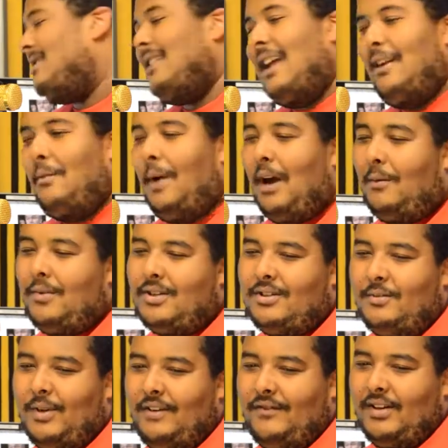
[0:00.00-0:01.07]
like, why would
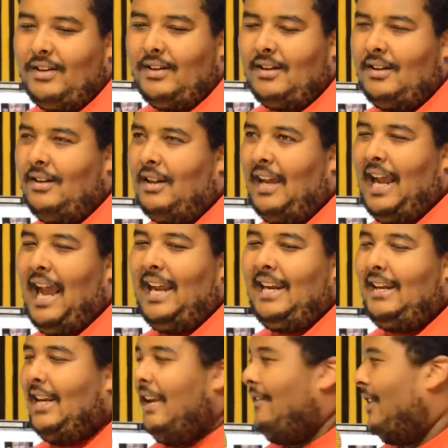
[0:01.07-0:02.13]
you even,
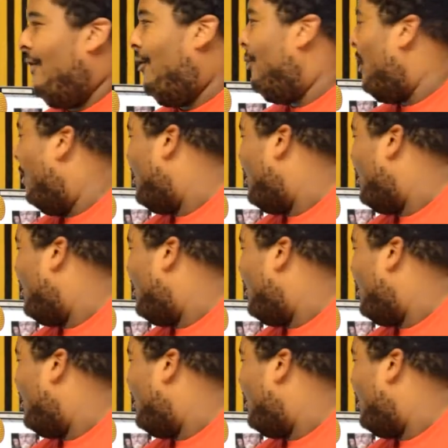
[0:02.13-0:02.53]
even if you don't